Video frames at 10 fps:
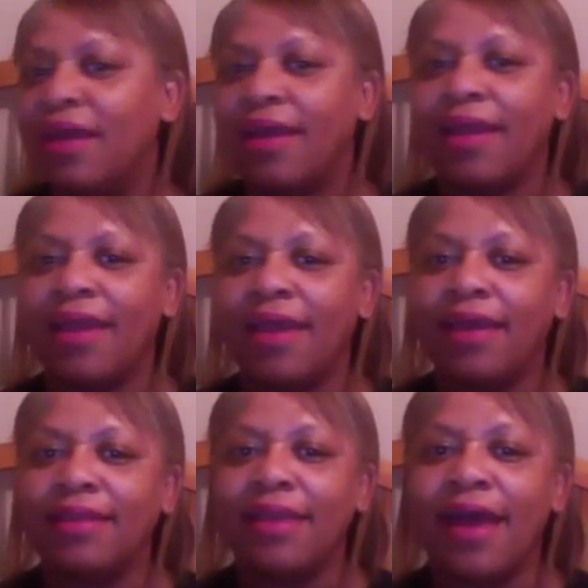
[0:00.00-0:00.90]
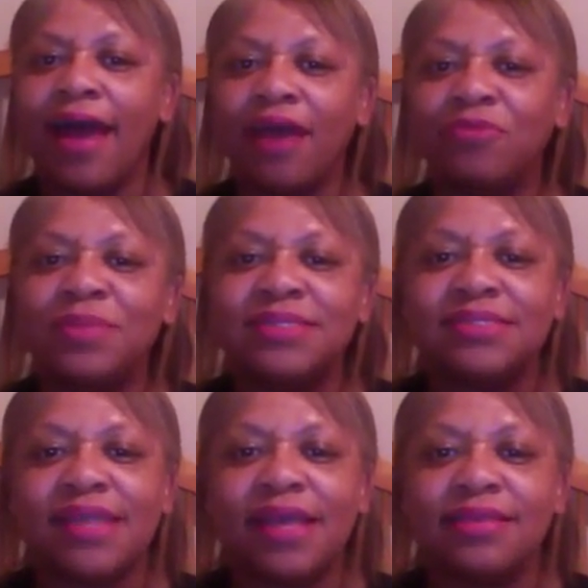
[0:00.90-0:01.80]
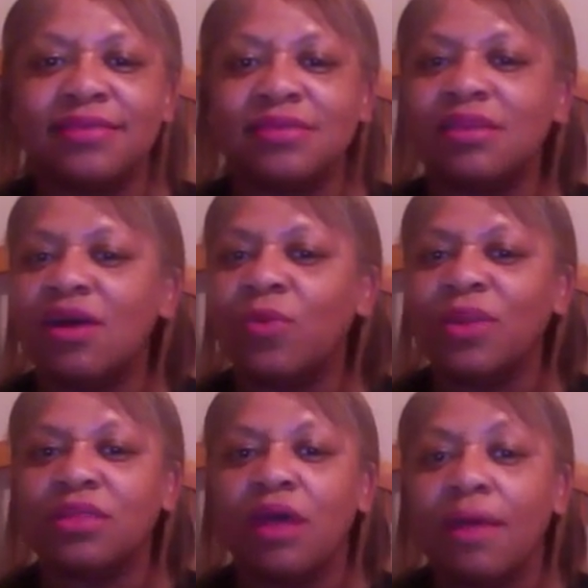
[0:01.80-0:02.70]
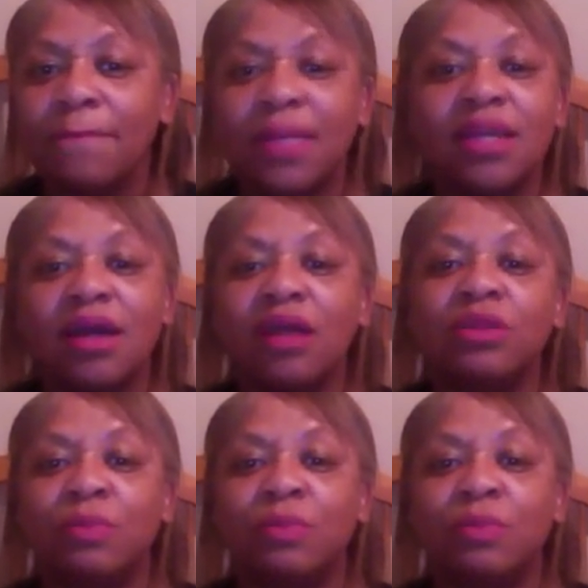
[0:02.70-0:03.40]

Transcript: And I've been saying this along with many other